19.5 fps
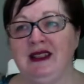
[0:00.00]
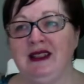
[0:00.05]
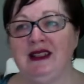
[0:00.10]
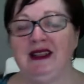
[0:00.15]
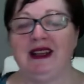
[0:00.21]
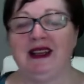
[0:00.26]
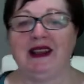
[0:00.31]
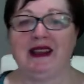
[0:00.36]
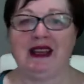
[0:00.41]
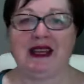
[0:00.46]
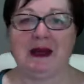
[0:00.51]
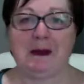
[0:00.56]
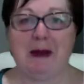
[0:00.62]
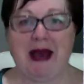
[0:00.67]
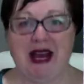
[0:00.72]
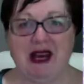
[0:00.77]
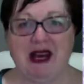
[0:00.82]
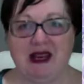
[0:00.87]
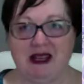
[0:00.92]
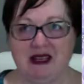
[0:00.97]
Now think
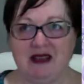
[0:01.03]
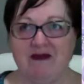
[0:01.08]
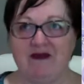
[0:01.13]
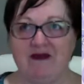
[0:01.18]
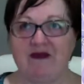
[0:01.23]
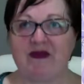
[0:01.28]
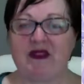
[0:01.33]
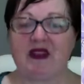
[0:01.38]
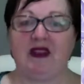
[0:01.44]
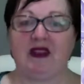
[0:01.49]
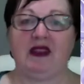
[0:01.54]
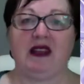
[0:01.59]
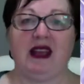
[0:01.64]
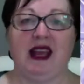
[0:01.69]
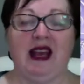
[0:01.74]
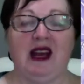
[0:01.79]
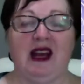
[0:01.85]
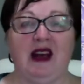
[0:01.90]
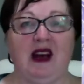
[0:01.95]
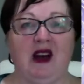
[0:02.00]
about it,
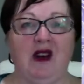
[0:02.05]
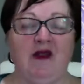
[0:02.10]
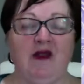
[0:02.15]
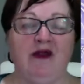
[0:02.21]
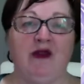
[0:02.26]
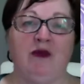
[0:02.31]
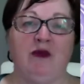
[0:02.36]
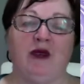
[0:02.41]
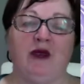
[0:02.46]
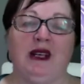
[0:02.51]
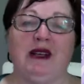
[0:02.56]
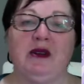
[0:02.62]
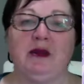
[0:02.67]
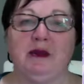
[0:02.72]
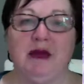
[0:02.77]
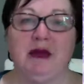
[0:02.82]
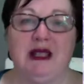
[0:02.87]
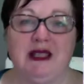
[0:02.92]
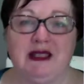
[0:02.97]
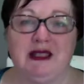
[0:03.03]
how
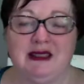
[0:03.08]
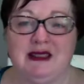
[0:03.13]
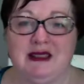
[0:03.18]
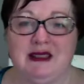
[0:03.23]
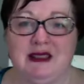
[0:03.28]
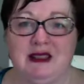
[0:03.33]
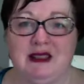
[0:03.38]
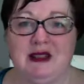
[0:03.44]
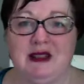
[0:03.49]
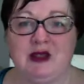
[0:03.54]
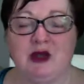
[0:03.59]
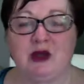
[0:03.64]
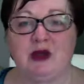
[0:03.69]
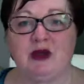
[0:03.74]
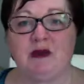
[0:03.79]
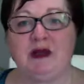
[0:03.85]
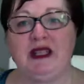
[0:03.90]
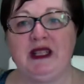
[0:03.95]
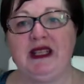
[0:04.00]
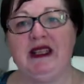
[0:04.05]
overwhelming the
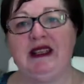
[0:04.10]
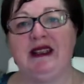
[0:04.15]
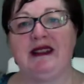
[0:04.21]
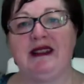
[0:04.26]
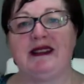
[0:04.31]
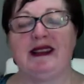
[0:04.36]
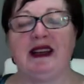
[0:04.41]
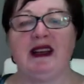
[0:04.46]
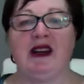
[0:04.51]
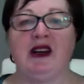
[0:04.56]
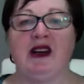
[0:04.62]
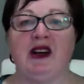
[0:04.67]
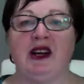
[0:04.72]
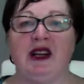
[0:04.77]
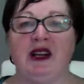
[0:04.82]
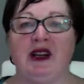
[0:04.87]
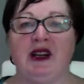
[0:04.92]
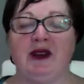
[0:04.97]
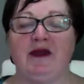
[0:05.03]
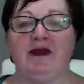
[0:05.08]
trauma is. And I
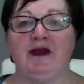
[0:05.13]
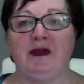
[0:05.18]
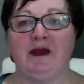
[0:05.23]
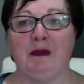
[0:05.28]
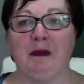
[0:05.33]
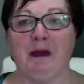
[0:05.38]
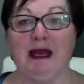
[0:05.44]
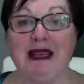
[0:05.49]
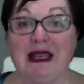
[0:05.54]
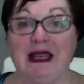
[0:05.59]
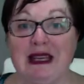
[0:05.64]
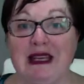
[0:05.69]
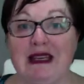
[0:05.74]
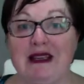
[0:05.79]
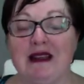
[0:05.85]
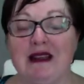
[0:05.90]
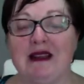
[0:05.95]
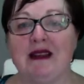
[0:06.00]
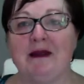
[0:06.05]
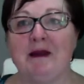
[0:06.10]
know for me,
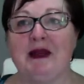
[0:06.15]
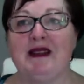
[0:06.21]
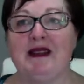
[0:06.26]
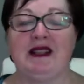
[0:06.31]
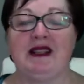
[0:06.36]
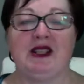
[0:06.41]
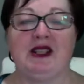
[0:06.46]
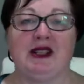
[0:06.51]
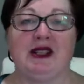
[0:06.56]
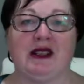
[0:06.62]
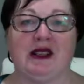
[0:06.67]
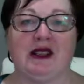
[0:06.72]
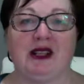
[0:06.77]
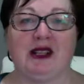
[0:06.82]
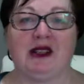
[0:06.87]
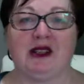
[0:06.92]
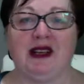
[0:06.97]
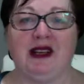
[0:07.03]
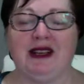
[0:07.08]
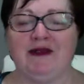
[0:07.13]
the message that I
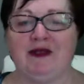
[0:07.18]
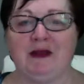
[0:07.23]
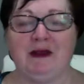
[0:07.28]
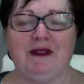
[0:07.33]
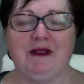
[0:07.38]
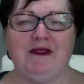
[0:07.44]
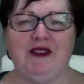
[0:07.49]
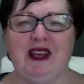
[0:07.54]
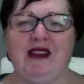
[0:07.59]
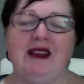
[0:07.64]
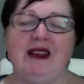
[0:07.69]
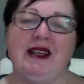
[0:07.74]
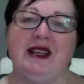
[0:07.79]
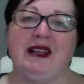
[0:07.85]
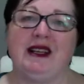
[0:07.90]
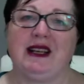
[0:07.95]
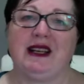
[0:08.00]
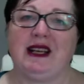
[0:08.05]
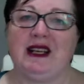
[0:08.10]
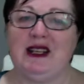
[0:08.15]
got from a very
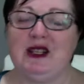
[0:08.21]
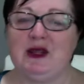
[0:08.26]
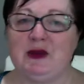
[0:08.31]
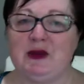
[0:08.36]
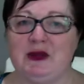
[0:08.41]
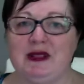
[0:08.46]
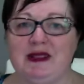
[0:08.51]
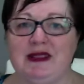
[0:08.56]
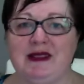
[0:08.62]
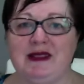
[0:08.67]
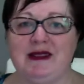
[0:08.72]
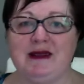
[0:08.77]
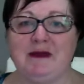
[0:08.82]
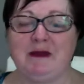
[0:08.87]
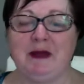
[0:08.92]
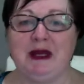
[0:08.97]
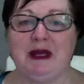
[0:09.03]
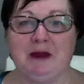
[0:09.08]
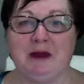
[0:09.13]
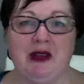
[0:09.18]
young age was
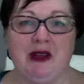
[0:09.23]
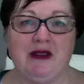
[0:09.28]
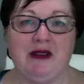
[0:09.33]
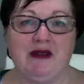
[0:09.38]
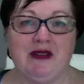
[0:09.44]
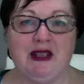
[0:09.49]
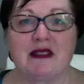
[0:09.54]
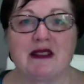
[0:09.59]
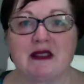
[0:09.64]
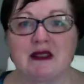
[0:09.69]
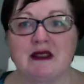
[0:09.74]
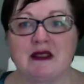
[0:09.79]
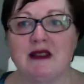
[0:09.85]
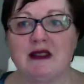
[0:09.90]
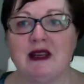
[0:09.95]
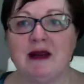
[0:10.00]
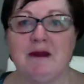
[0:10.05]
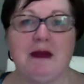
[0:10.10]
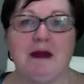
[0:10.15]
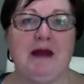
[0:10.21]
be perfect
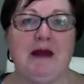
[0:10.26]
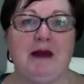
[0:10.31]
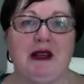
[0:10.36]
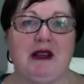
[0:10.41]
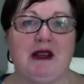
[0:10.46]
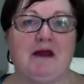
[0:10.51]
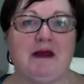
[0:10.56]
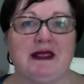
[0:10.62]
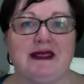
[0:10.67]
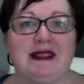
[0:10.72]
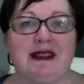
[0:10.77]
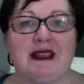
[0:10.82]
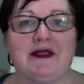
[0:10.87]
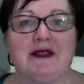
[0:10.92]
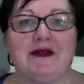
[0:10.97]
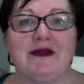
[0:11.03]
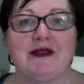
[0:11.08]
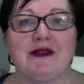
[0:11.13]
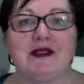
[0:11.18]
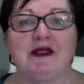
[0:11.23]
and maybe I'll be
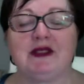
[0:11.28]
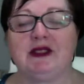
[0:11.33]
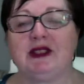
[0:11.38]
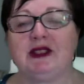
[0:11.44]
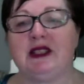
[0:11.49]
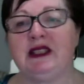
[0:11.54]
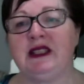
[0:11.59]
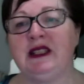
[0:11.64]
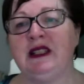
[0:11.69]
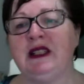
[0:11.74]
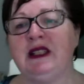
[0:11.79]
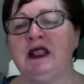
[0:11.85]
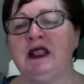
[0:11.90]
safe. All right.